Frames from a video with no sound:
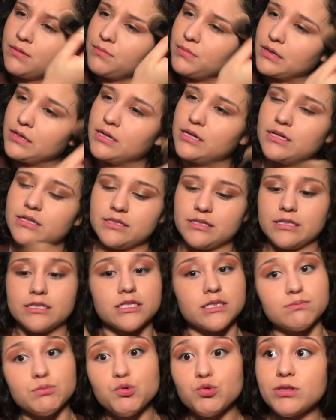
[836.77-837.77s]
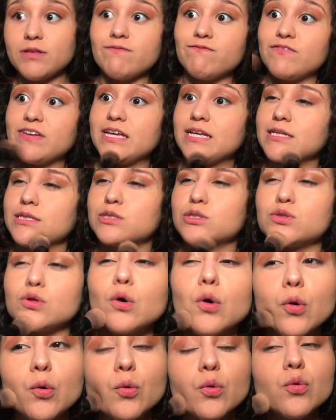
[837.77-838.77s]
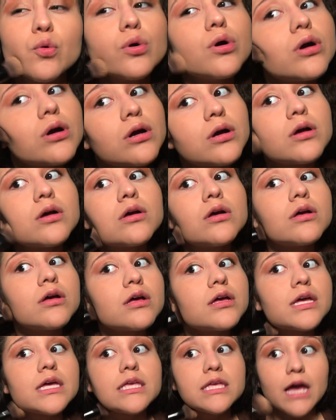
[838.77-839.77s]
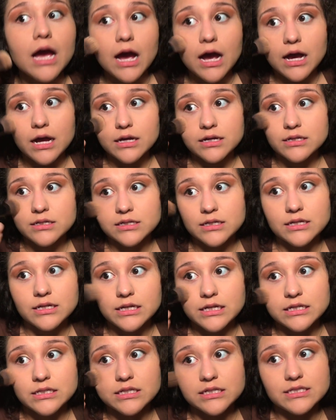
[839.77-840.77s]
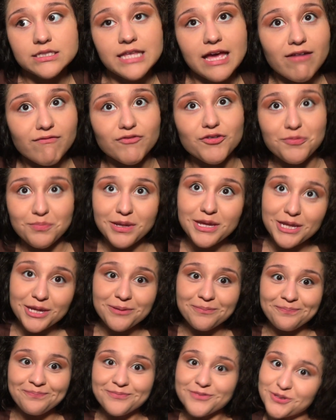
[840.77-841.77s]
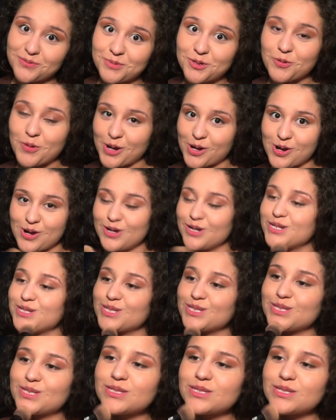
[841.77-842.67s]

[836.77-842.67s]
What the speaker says: because it's smoothing face. So yeah, it does that for me, to be quite honest.